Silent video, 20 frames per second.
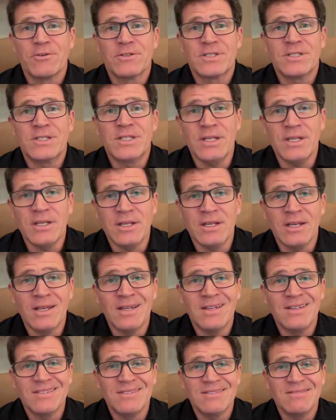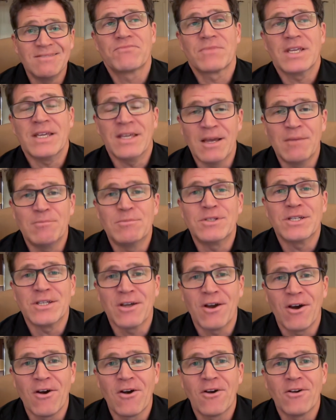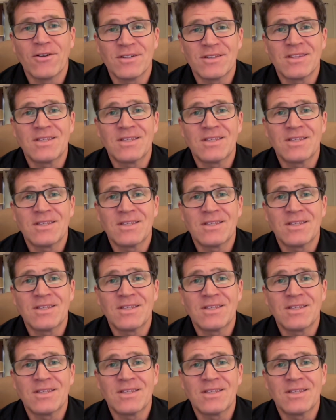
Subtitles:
D in EMDR,